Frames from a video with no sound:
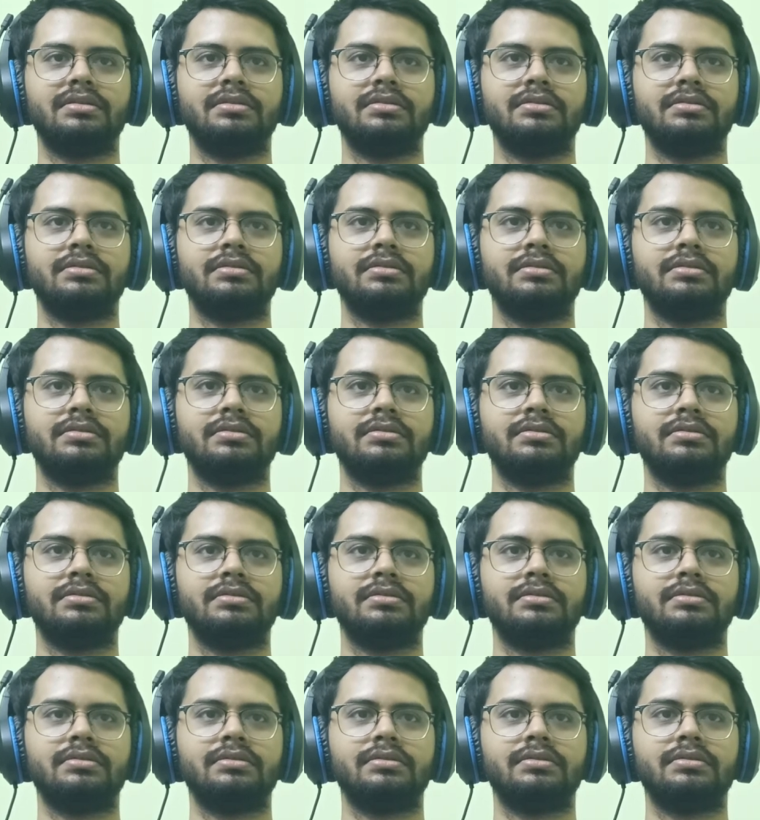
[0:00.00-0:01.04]

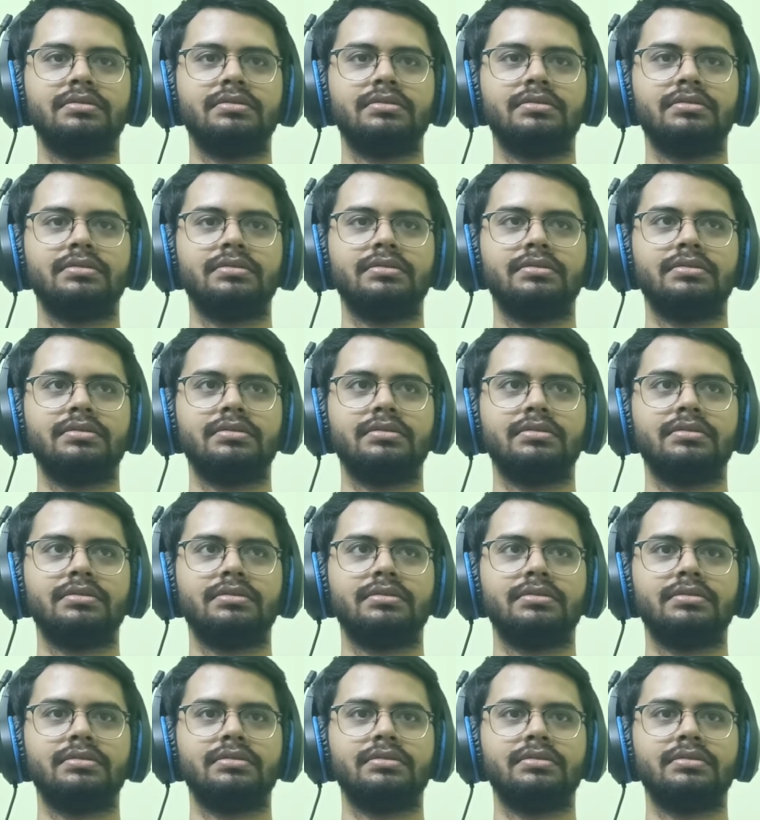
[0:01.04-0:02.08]

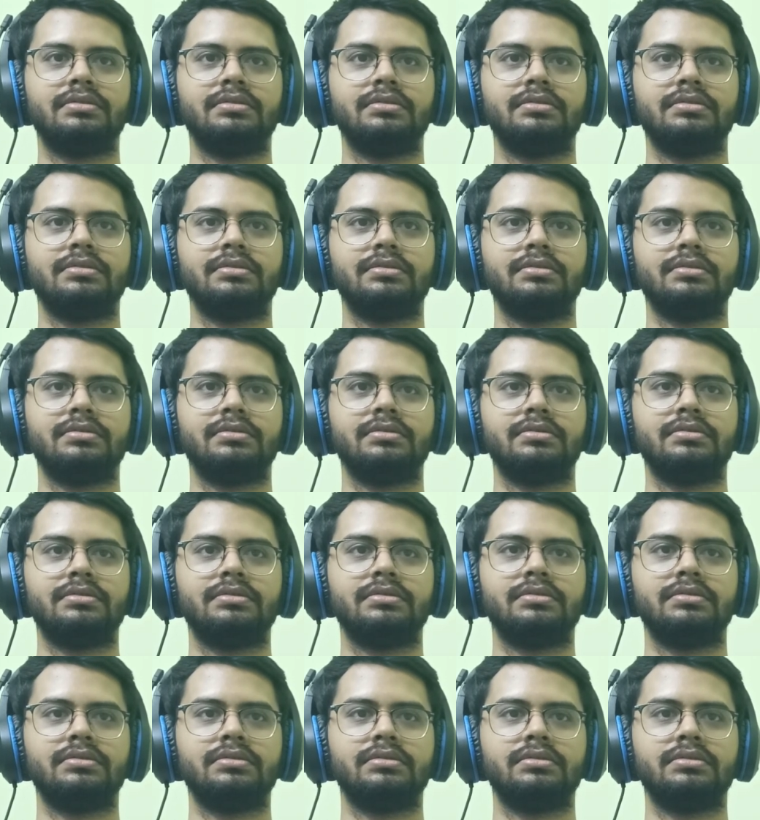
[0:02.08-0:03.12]

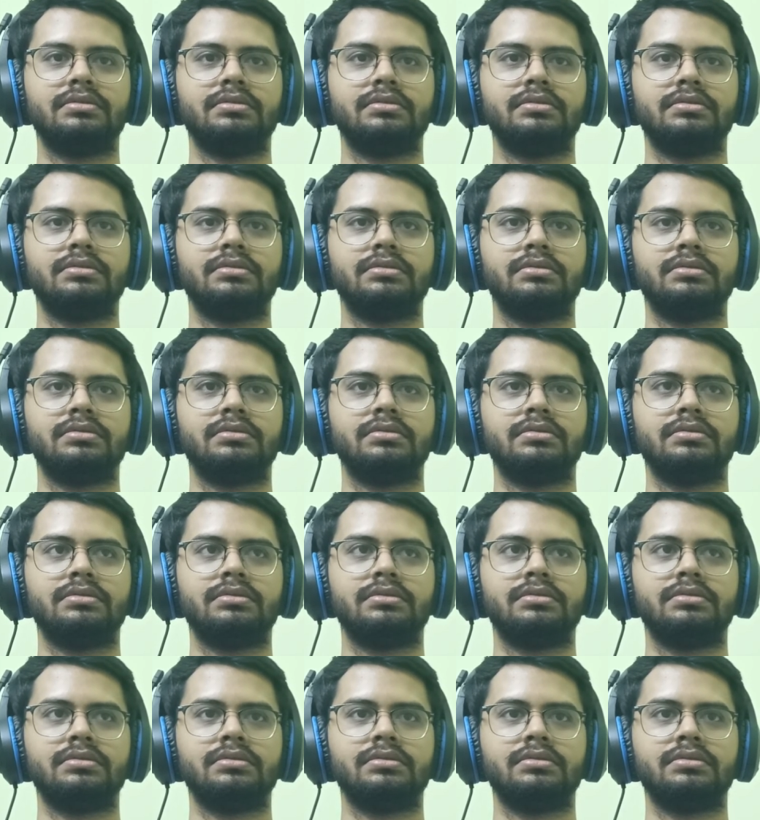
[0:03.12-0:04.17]

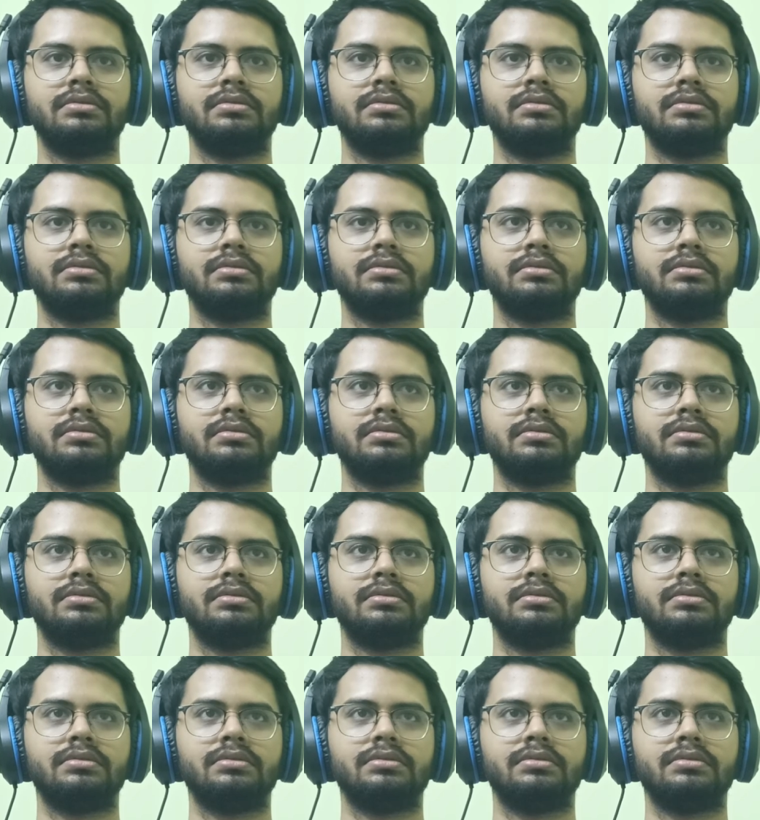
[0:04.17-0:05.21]

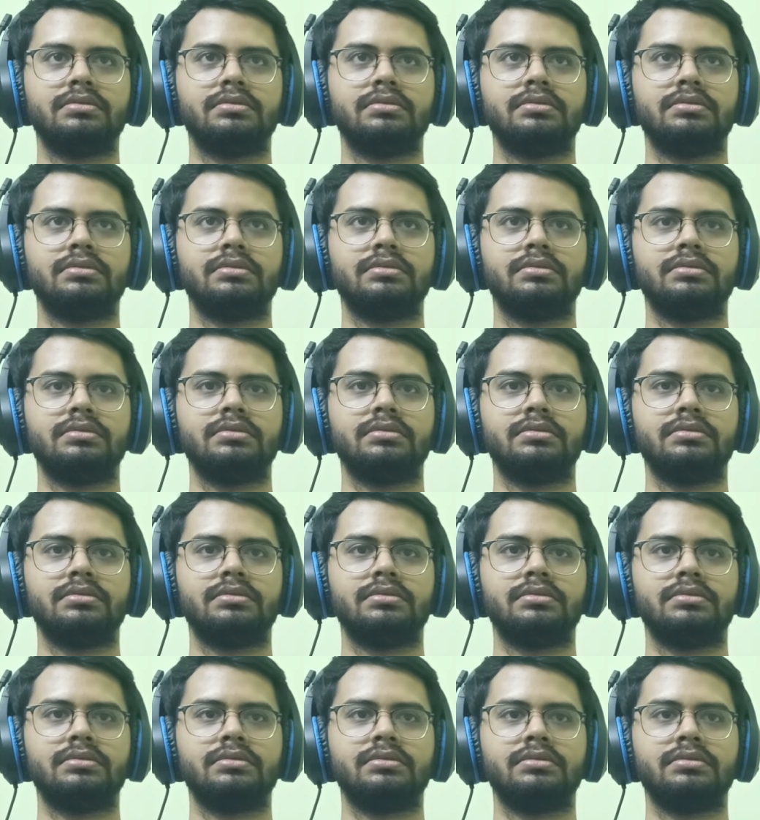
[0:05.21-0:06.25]

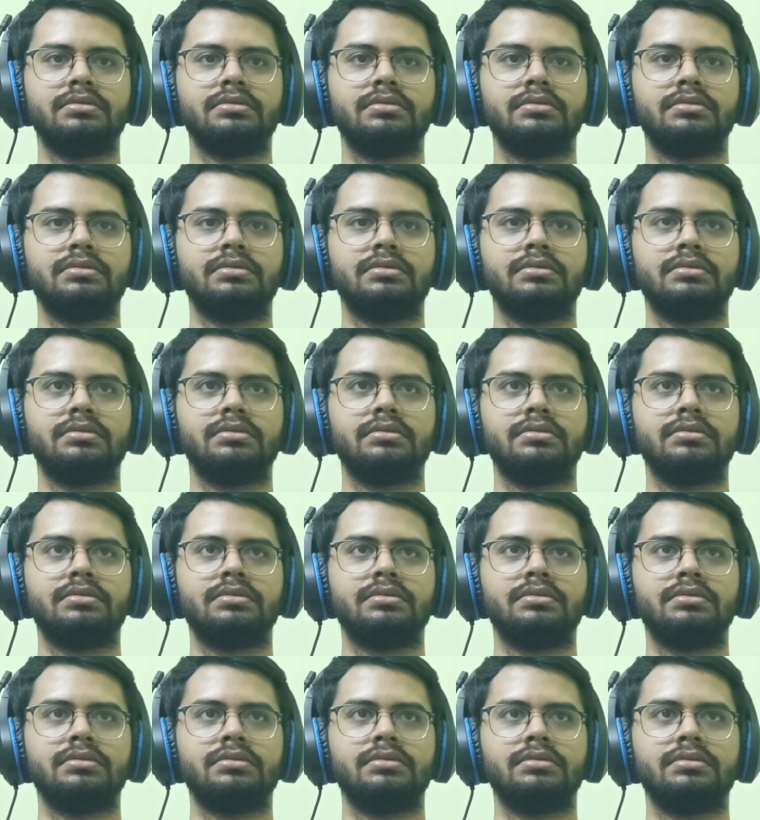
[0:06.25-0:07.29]

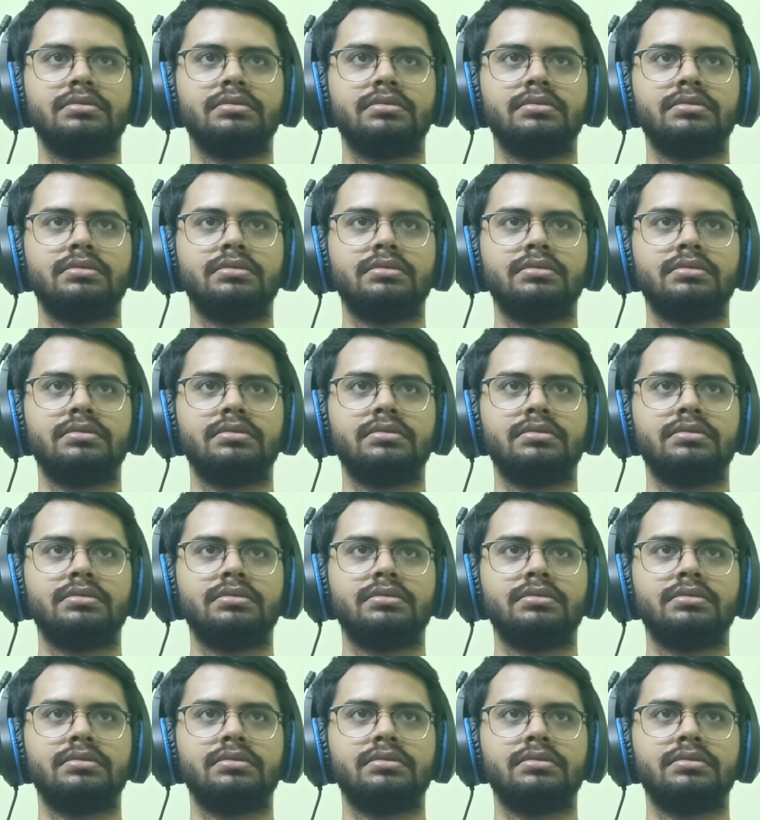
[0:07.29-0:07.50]
Nothing is said.